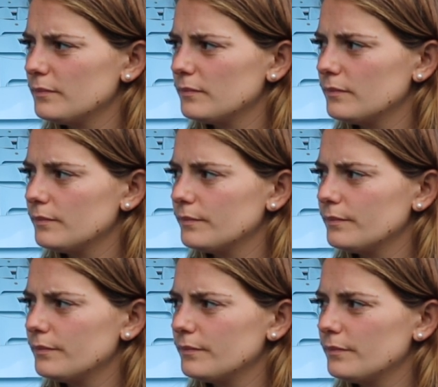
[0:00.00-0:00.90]

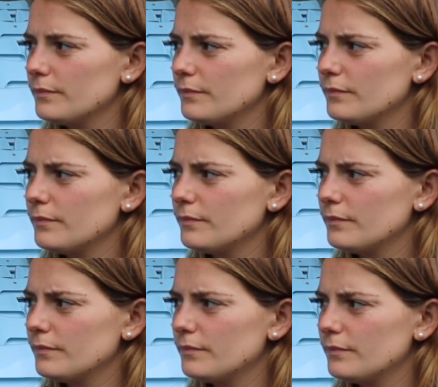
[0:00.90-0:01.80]

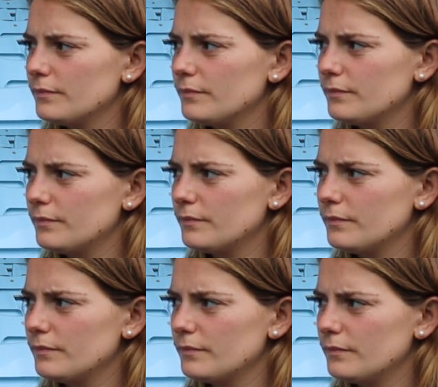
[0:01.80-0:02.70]

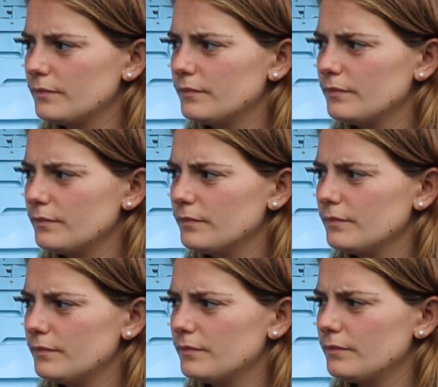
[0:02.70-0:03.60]

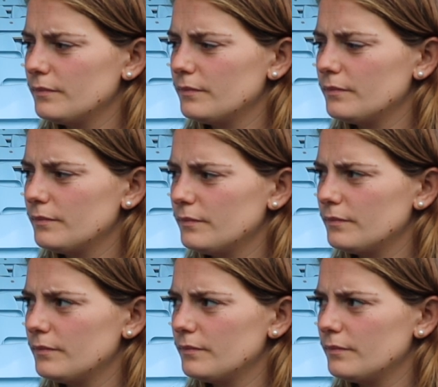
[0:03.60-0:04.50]

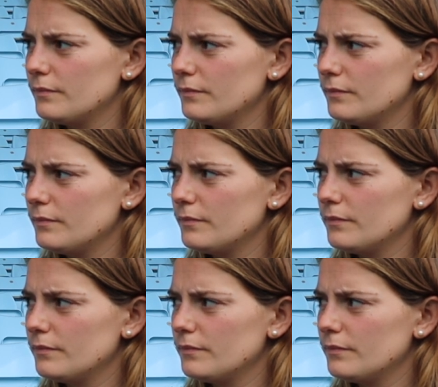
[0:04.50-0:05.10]
No words are spoken by the person on screen.